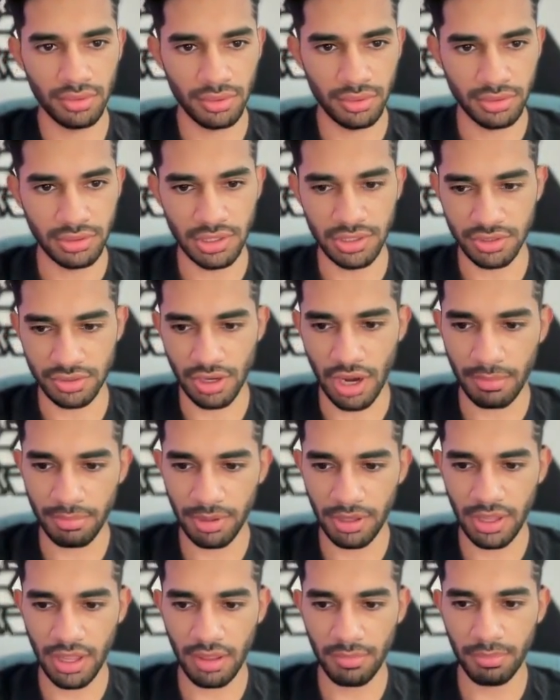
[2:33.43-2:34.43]
describe
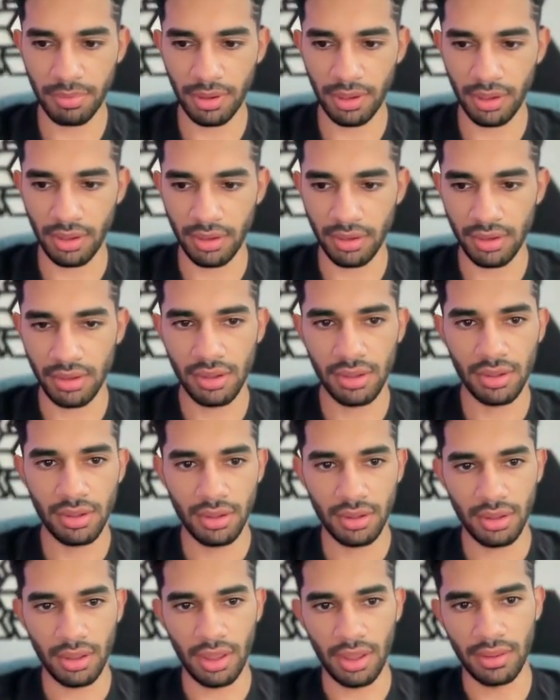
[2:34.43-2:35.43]
the campaign,
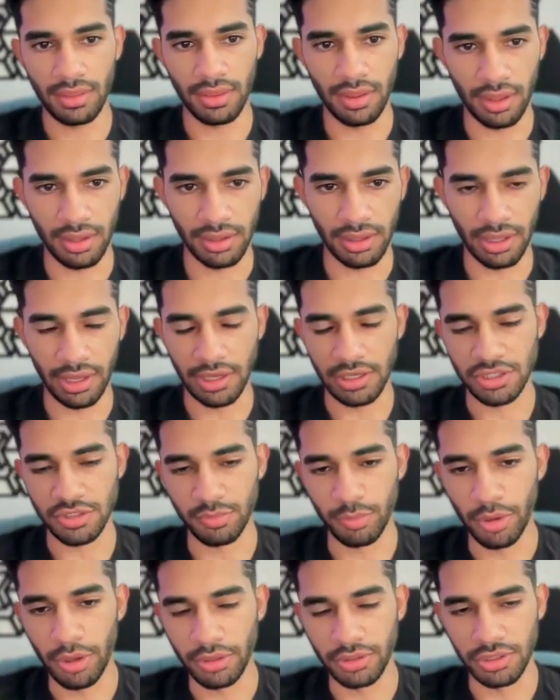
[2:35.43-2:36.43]
and then like a
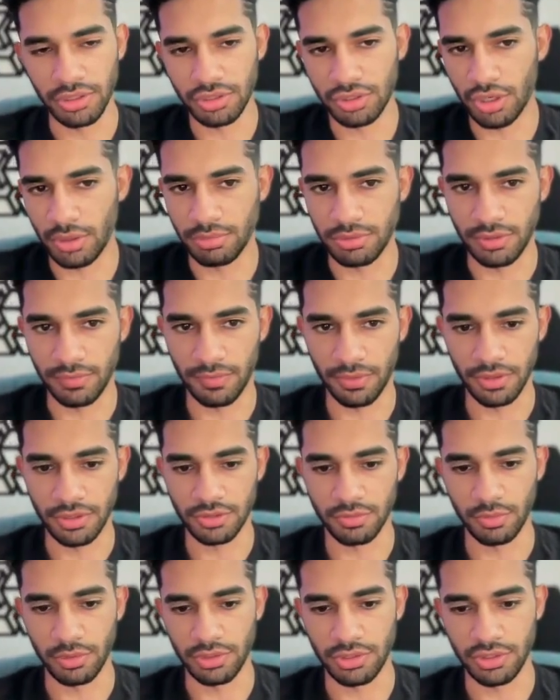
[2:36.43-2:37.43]
small description for
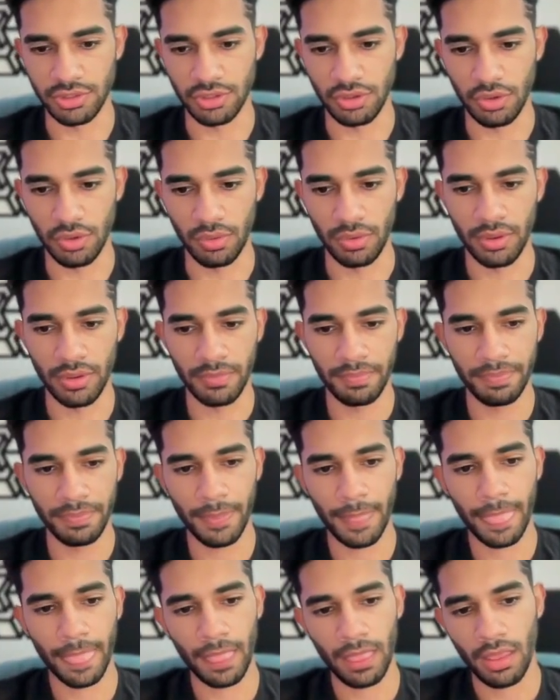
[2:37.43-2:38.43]
this one. So
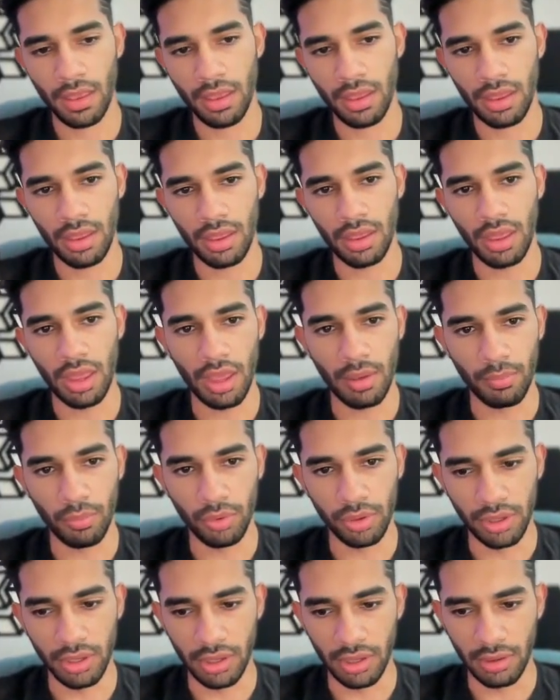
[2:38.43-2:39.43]

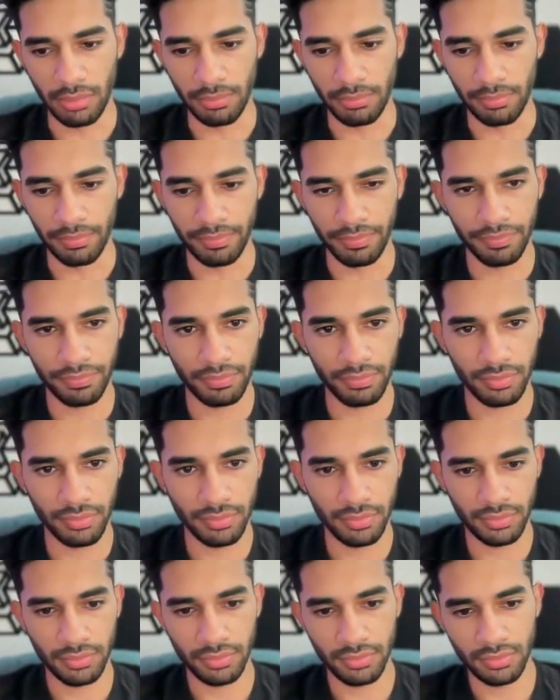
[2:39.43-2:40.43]
M1M
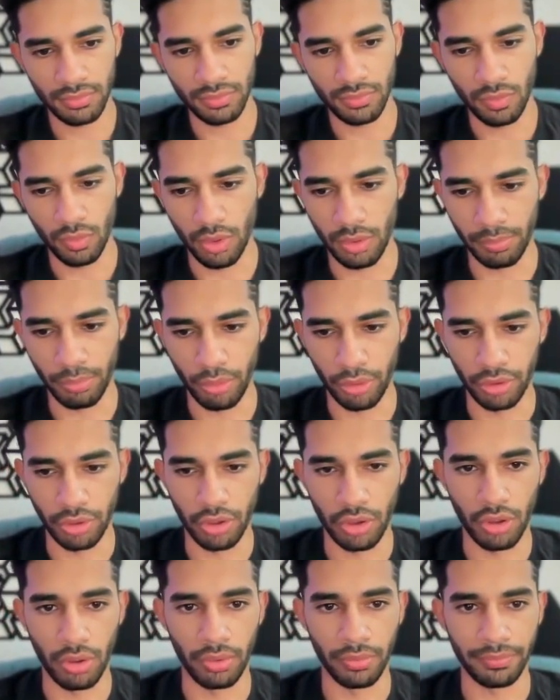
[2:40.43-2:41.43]

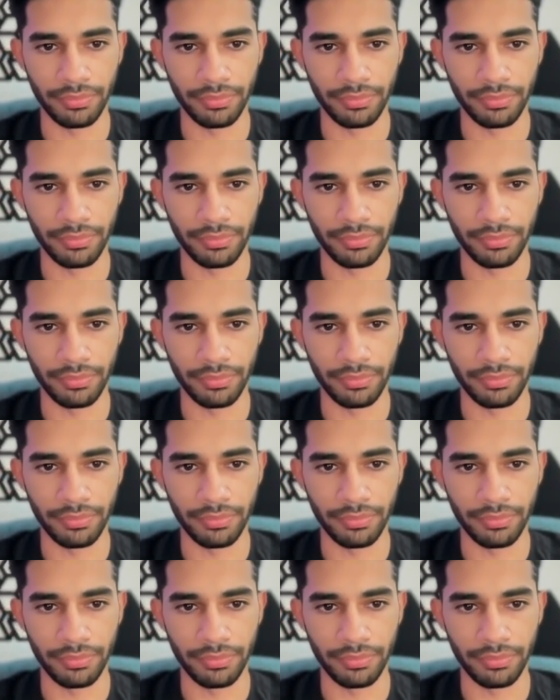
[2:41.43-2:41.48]
1.0.